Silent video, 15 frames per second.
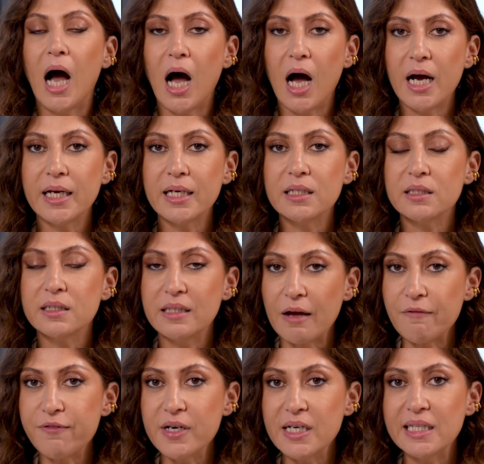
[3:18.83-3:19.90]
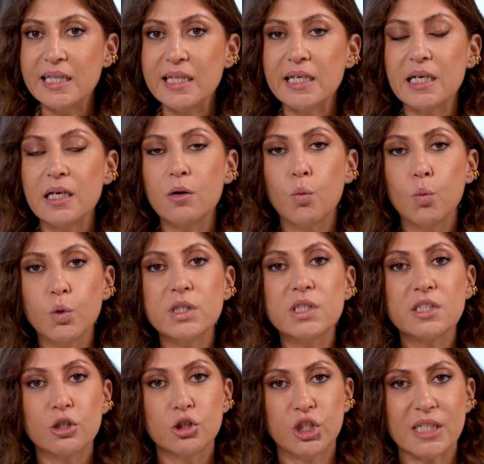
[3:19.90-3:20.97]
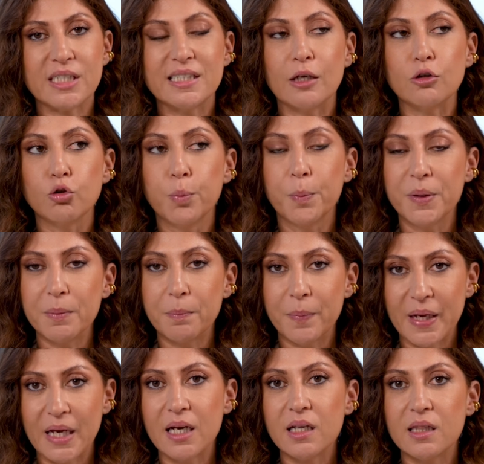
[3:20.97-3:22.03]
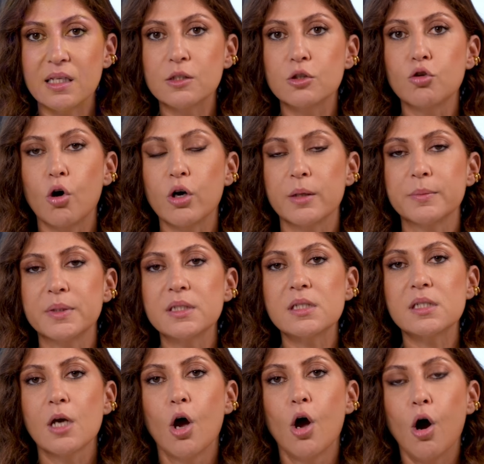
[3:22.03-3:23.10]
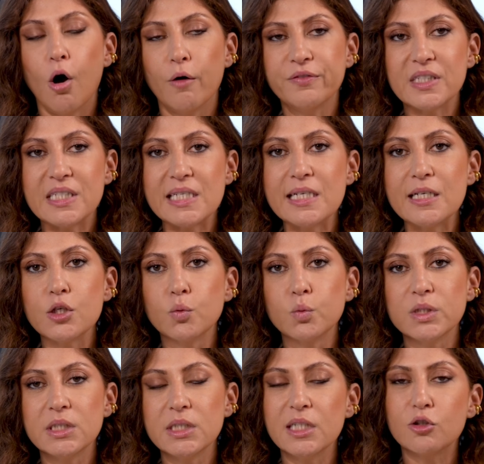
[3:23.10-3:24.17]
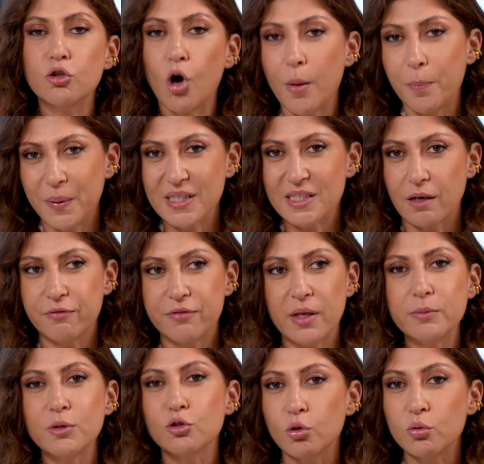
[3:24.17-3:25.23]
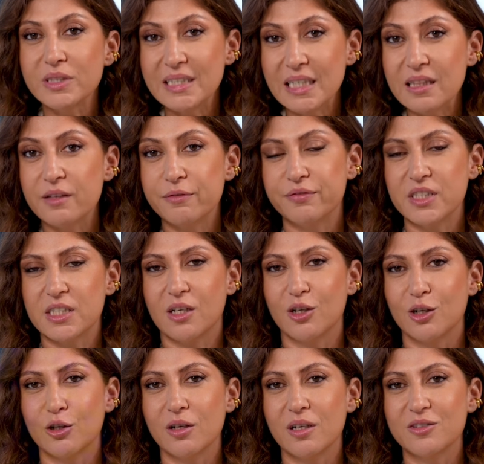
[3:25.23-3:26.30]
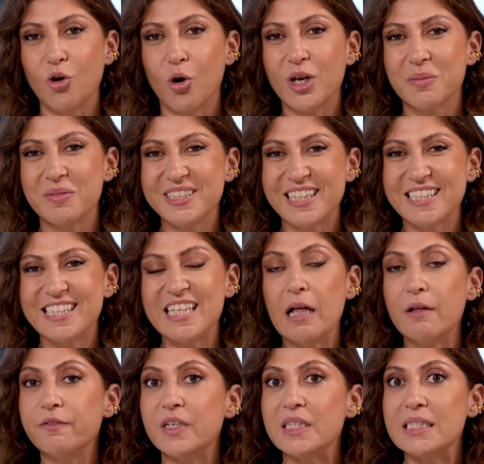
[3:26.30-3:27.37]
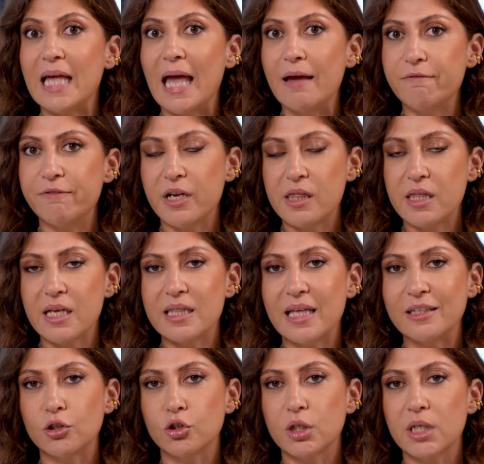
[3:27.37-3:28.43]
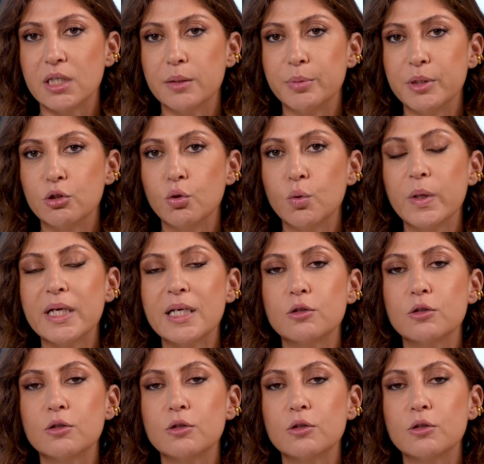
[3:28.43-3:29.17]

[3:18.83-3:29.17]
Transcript: I definitely would suggest that you prepare these documents. Obviously, you would need copies of them. You don't need the physical document itself because everything that you're going to be doing